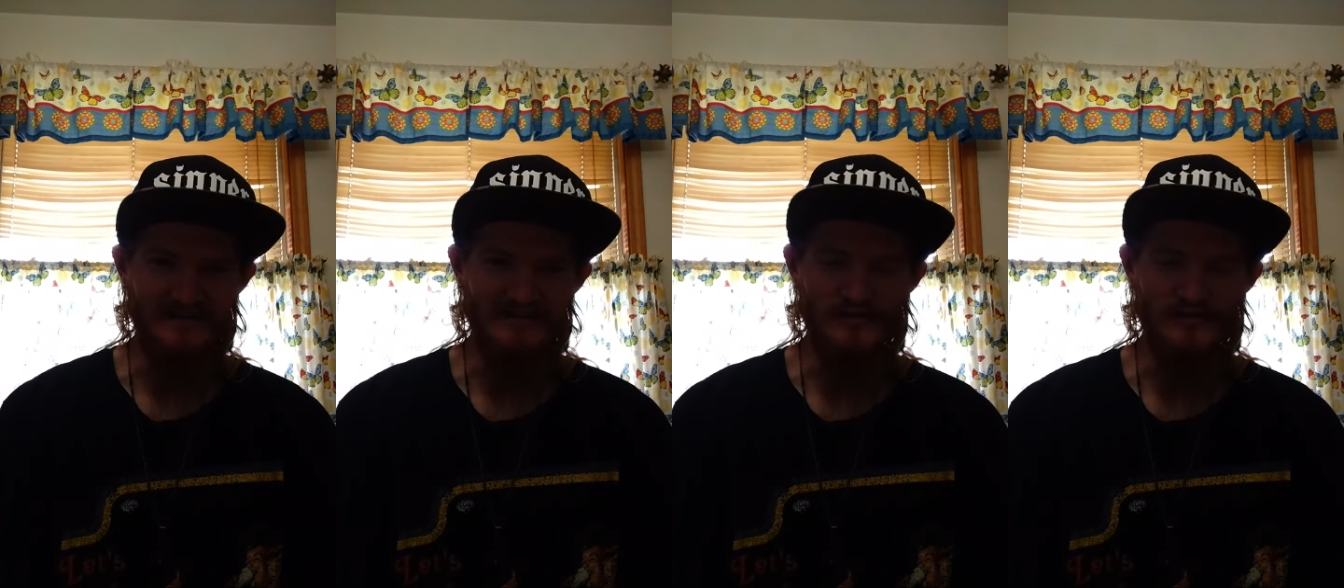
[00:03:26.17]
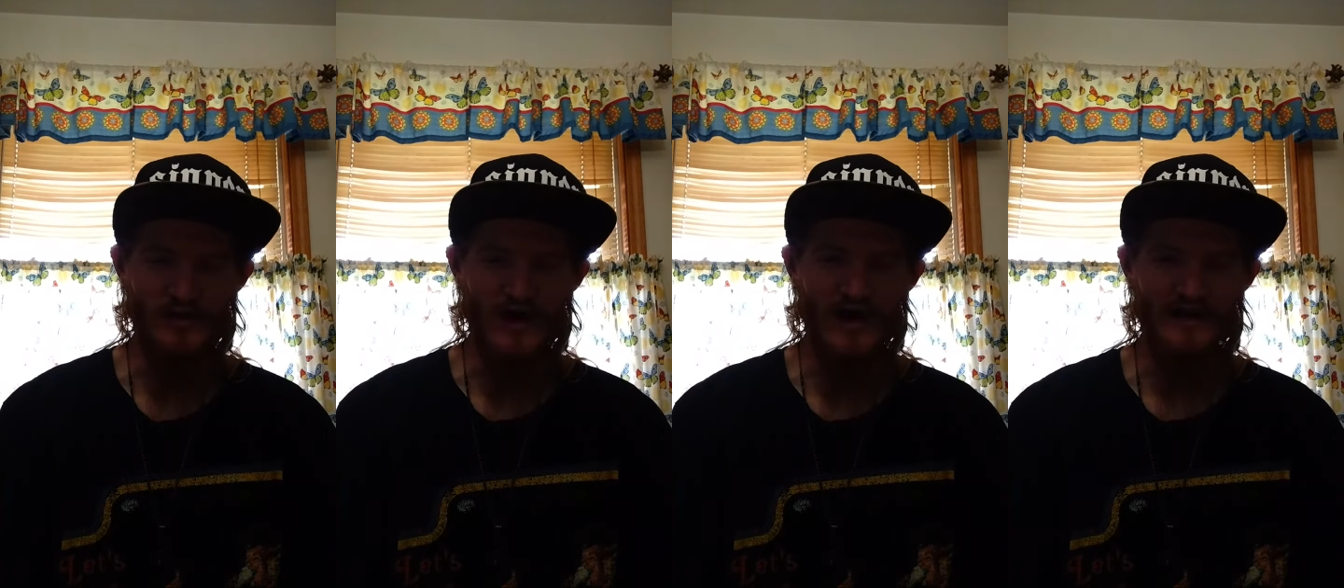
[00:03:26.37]

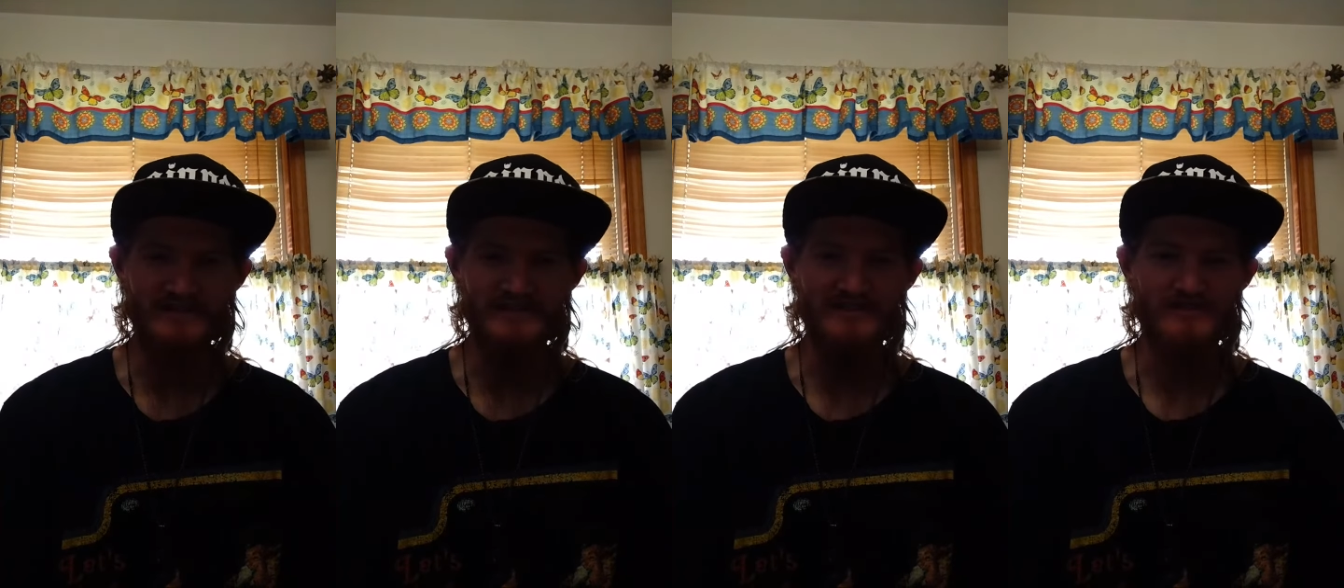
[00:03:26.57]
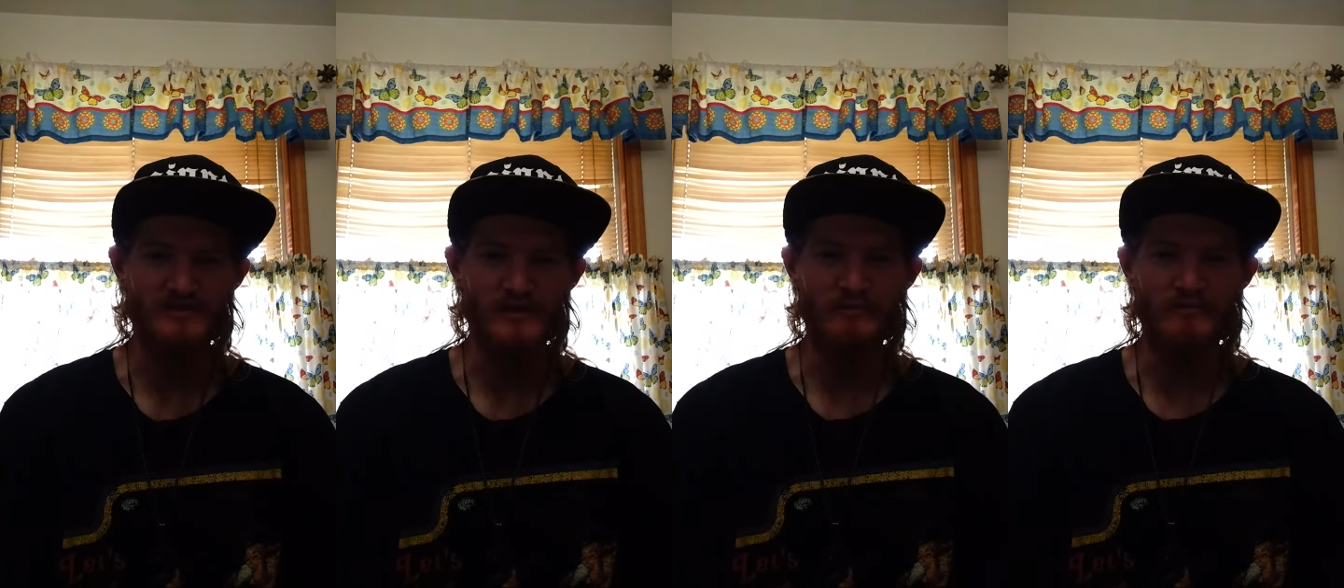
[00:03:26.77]
you
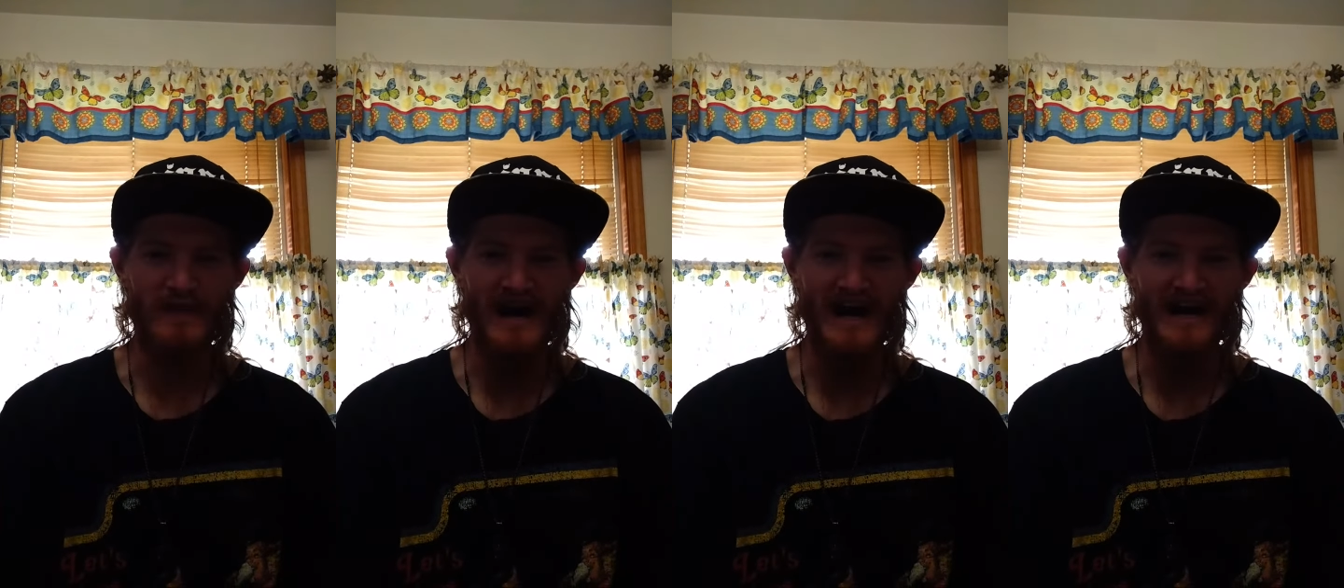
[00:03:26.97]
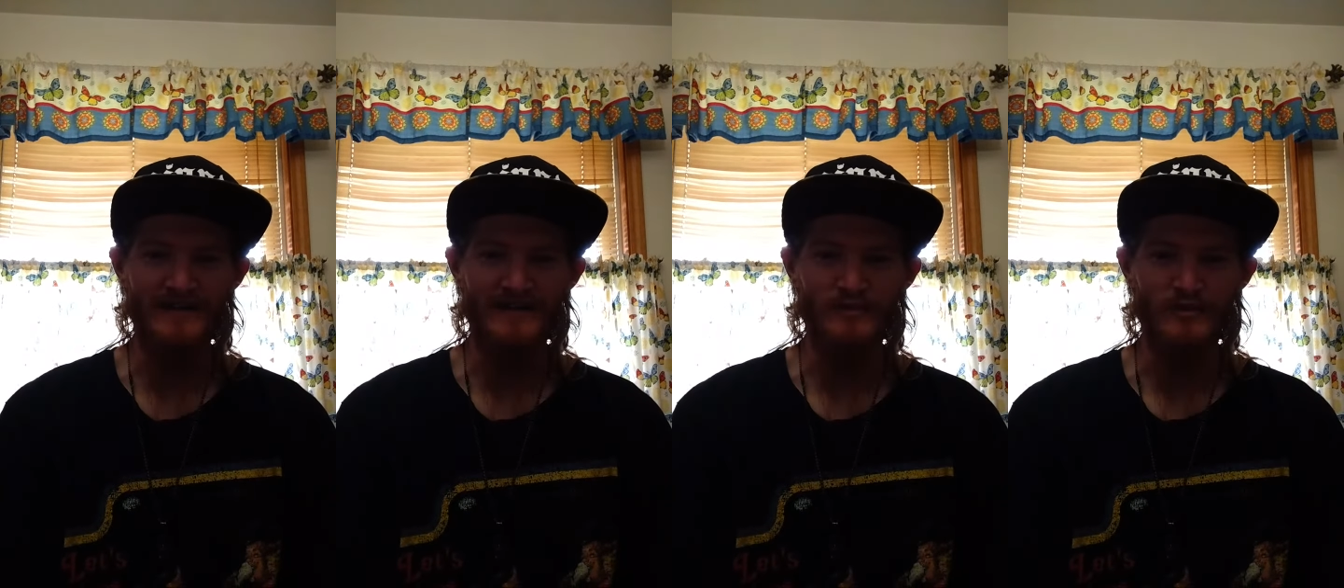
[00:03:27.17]
walked into a
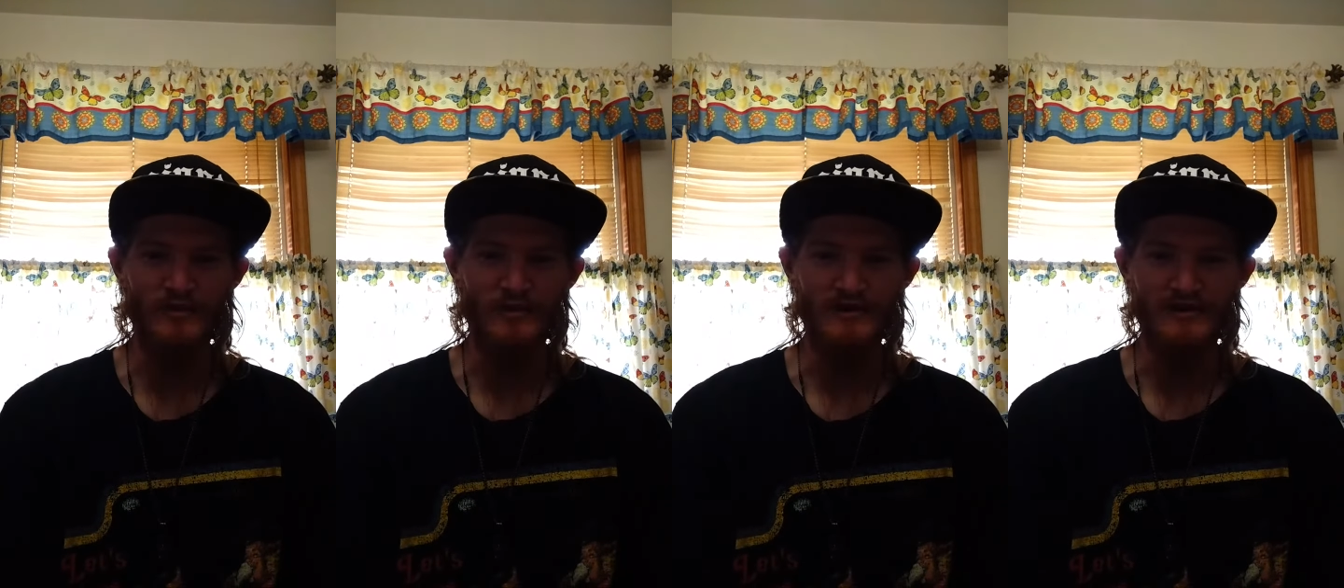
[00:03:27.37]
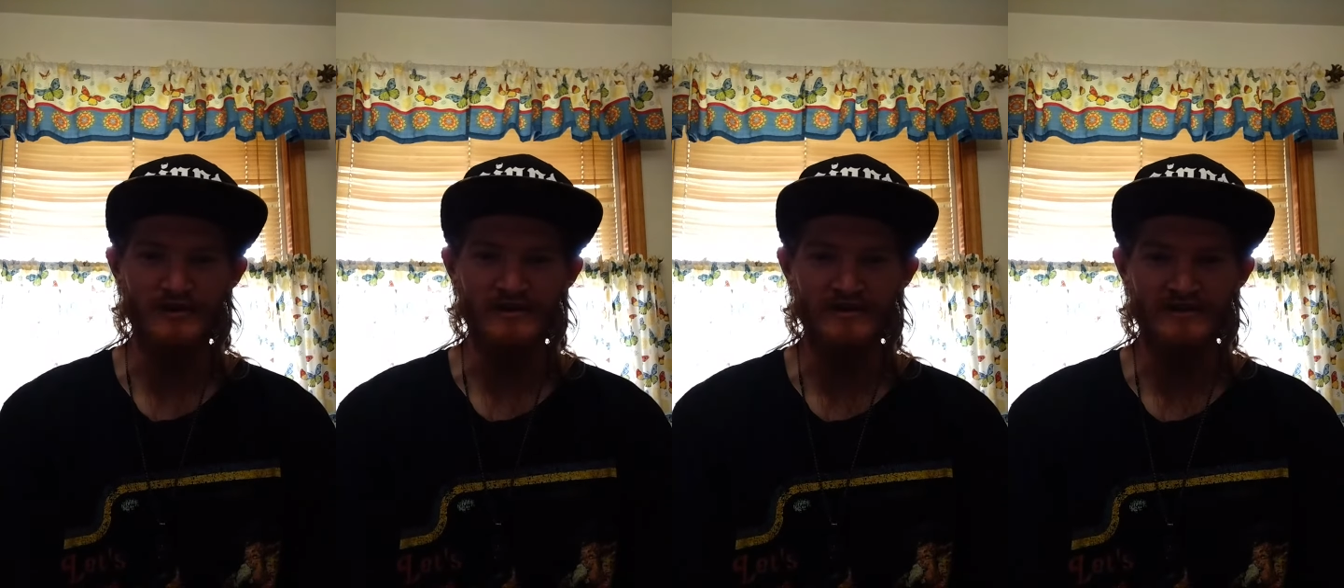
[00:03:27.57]
mod
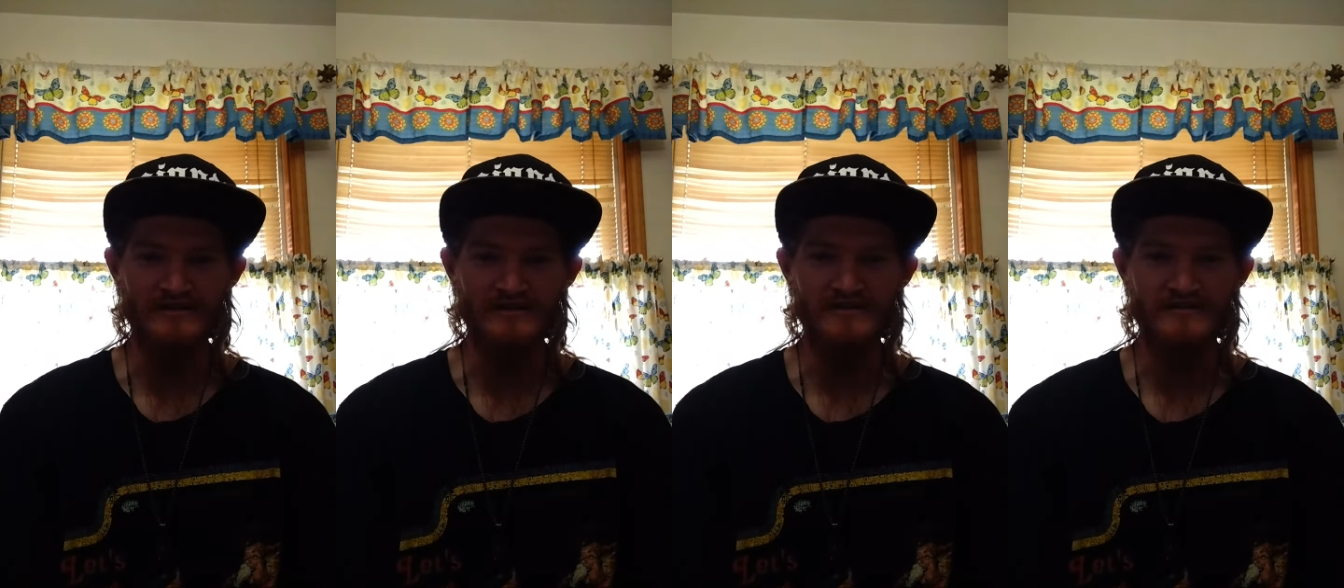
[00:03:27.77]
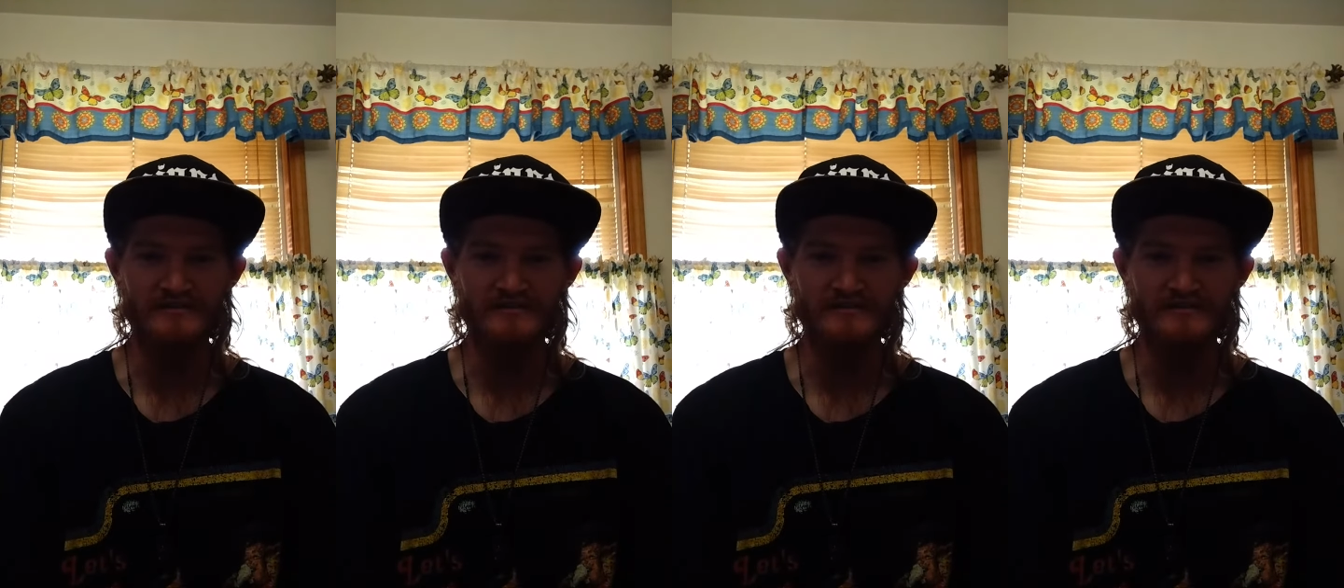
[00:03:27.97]
war,